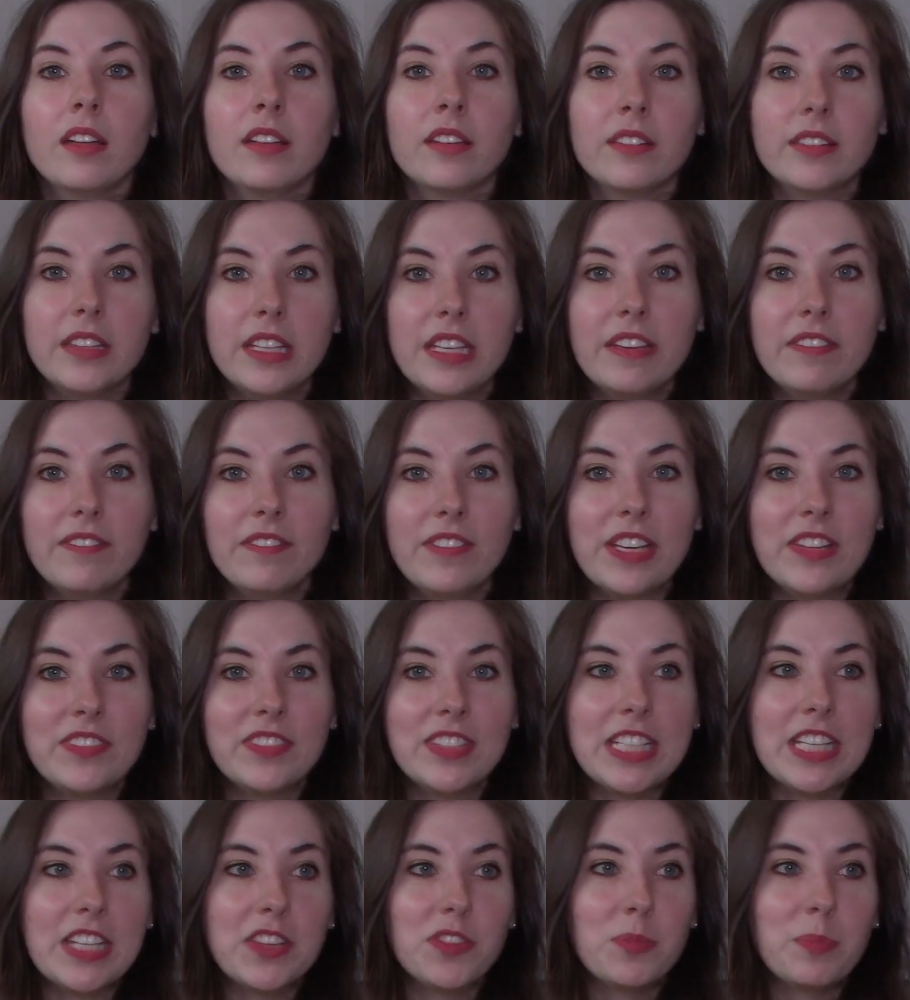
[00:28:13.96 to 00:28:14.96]
The
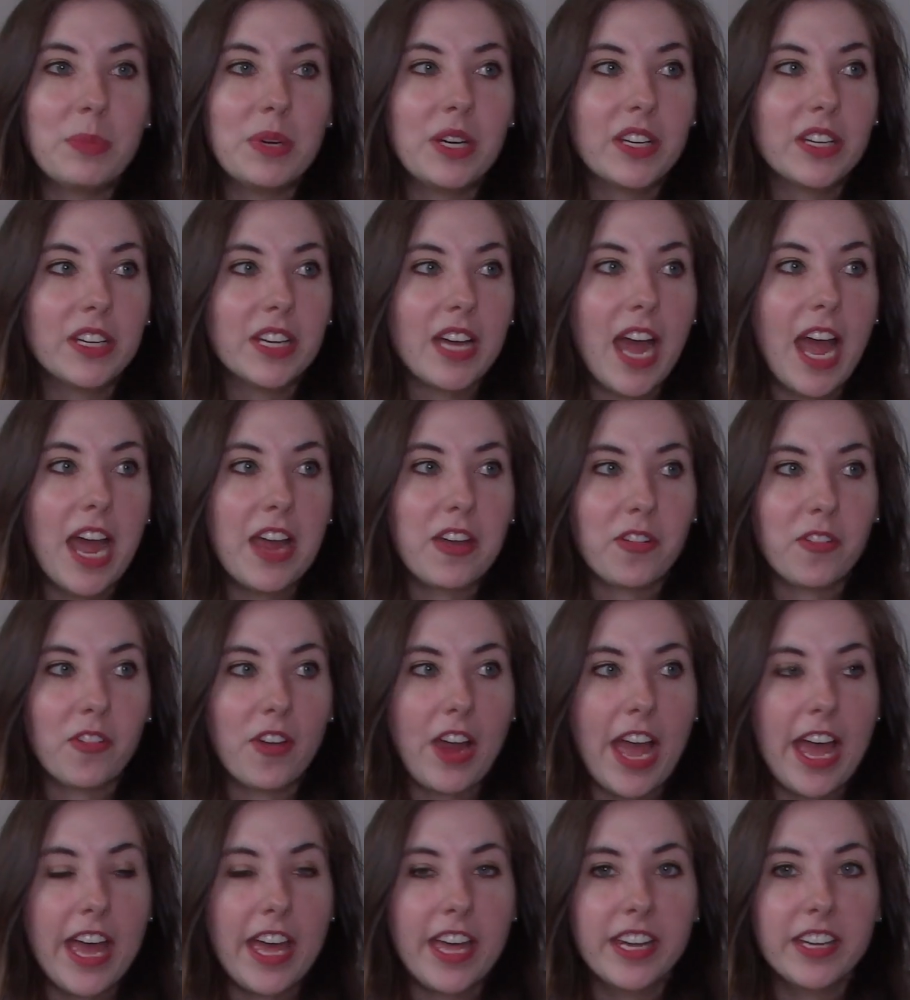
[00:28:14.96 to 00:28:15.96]
15th book I
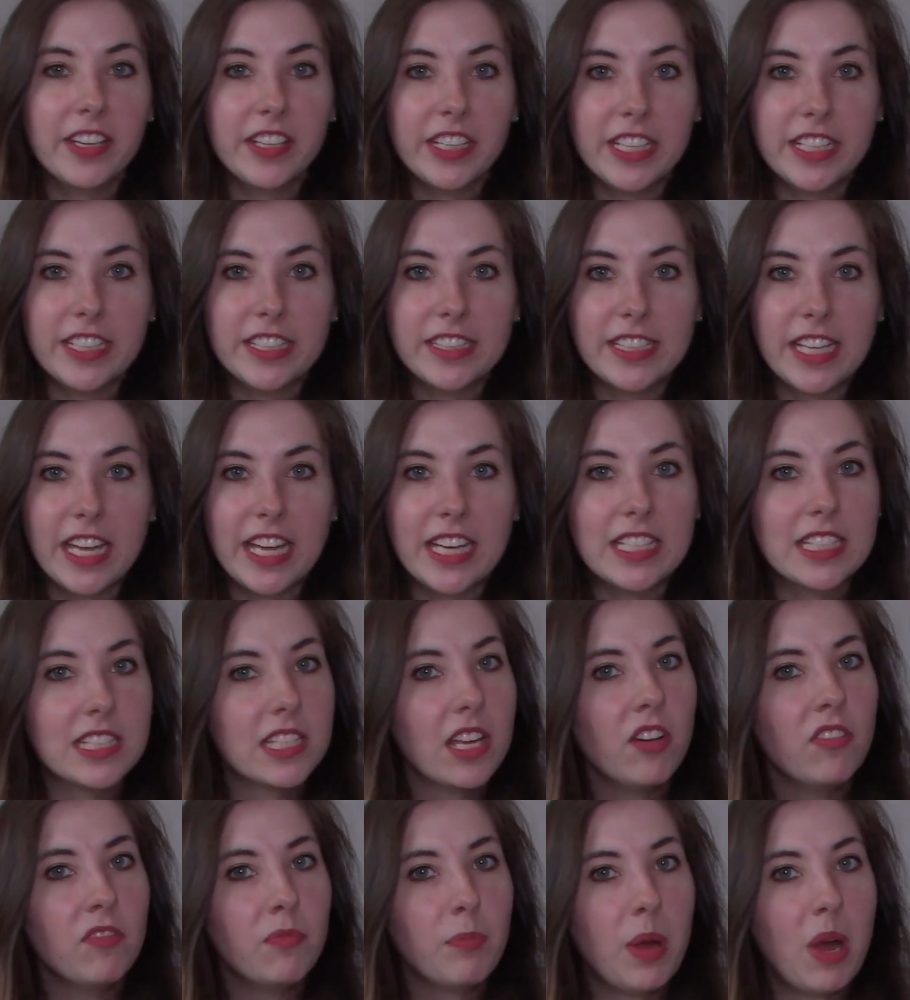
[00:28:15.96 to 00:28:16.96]
read is a
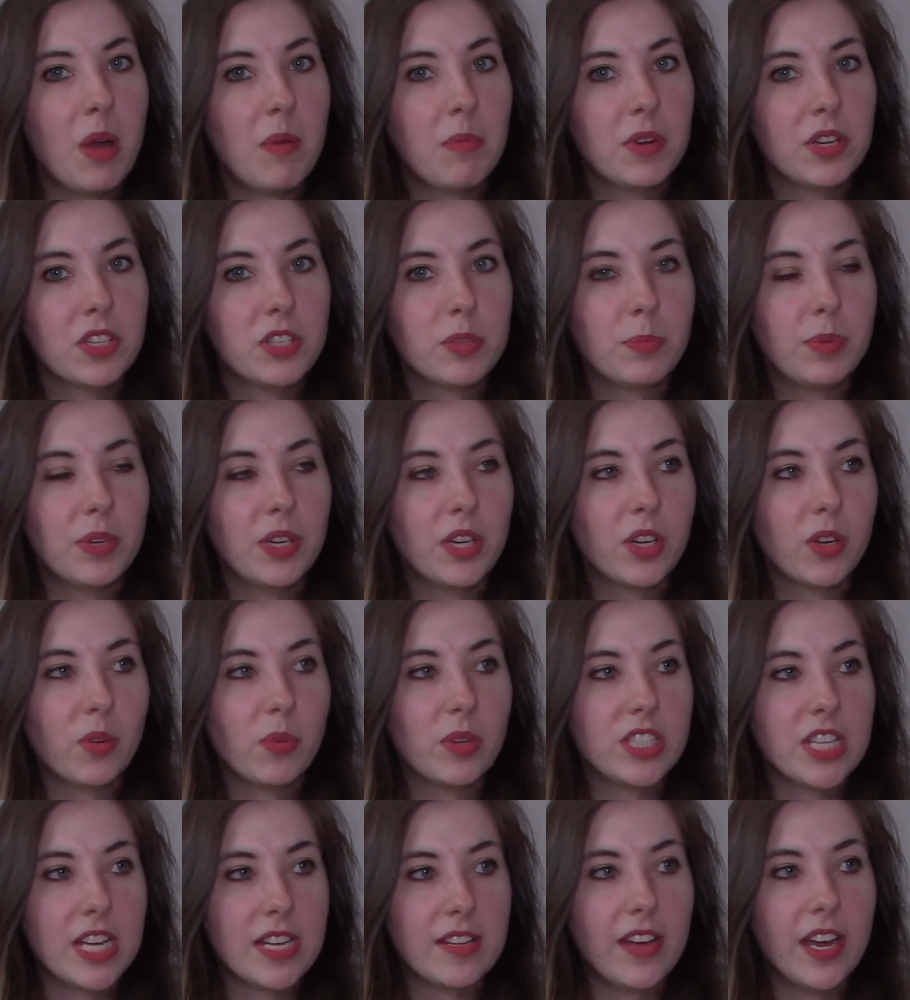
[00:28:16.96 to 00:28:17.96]
self-published book,
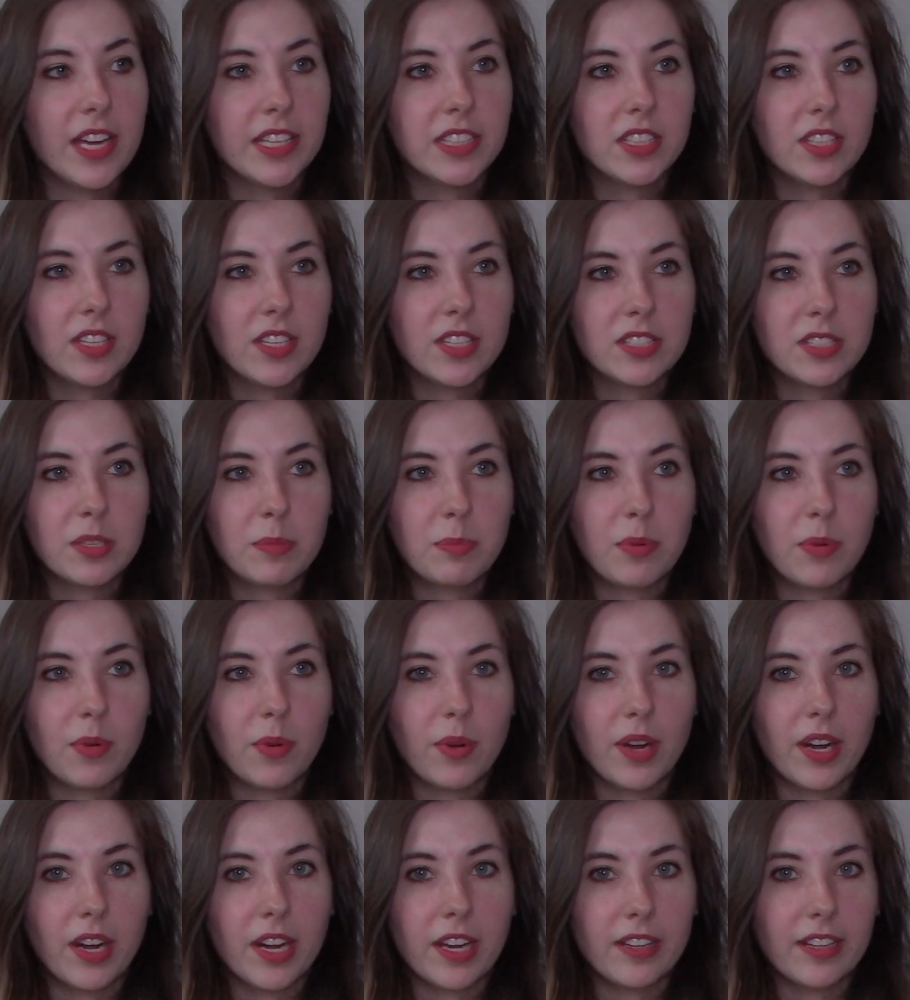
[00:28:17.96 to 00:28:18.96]
which I like to
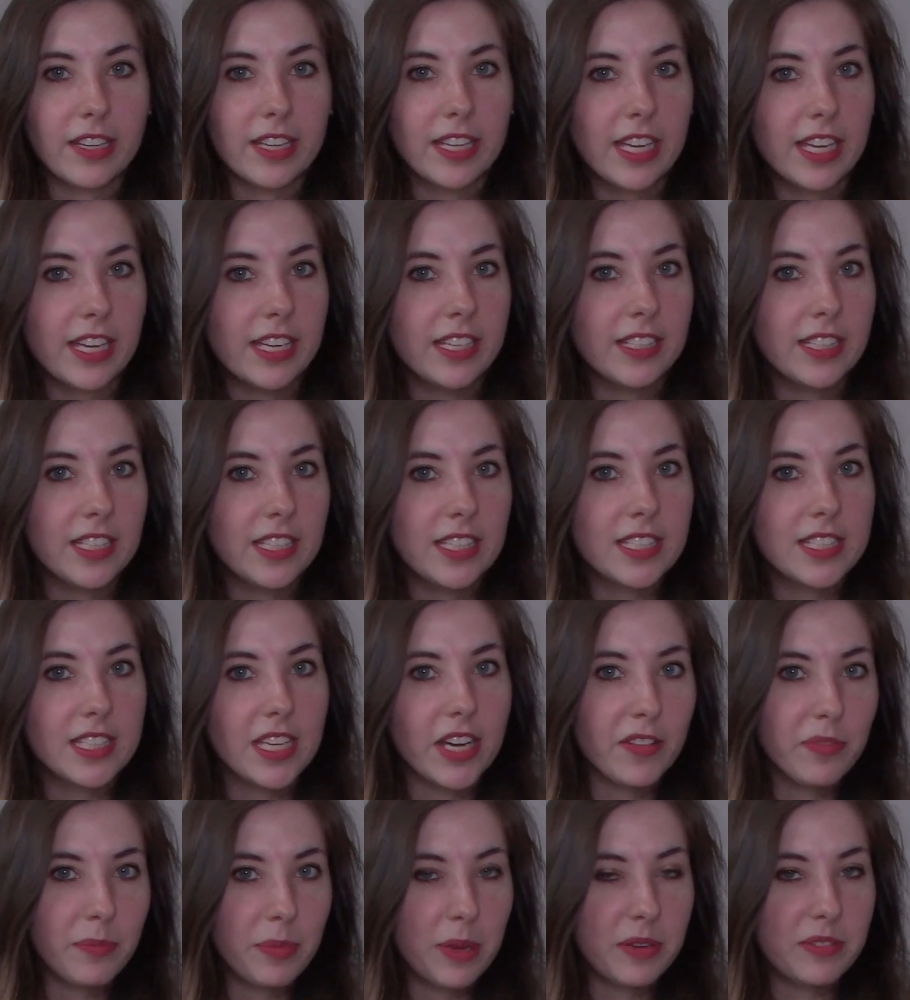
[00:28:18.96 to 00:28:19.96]
support like indie
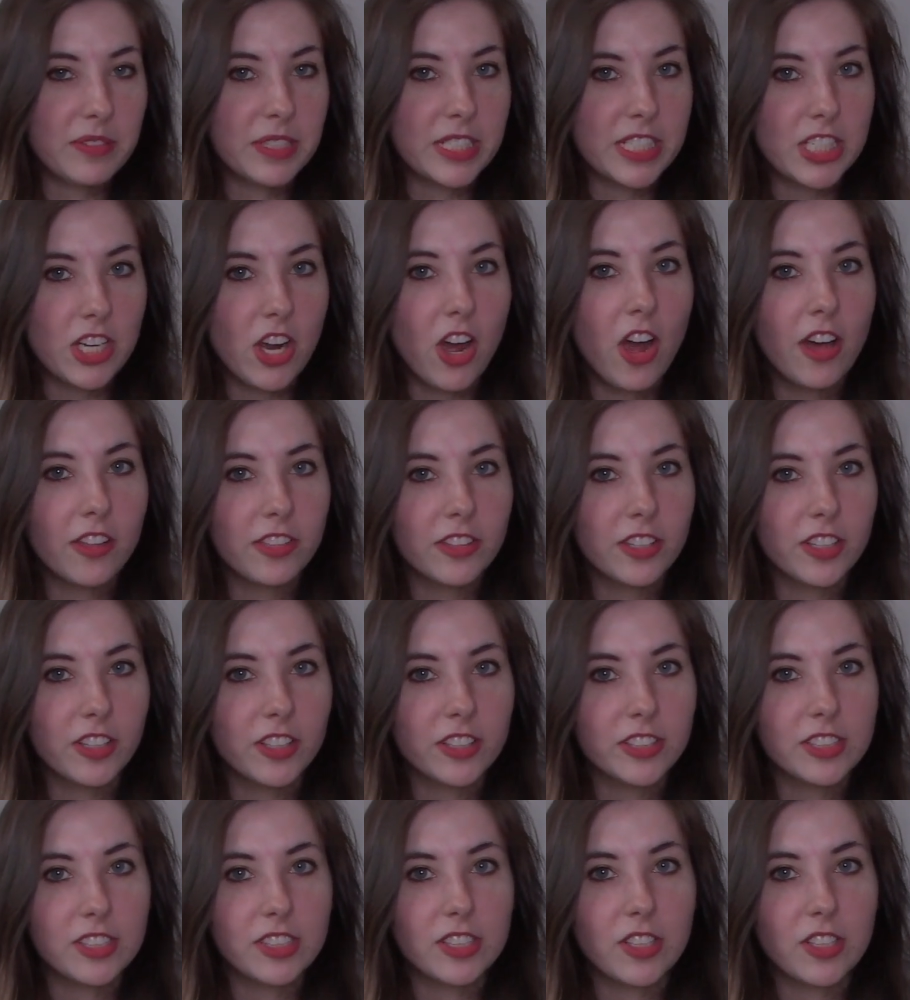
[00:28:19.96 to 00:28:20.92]
self-published authors.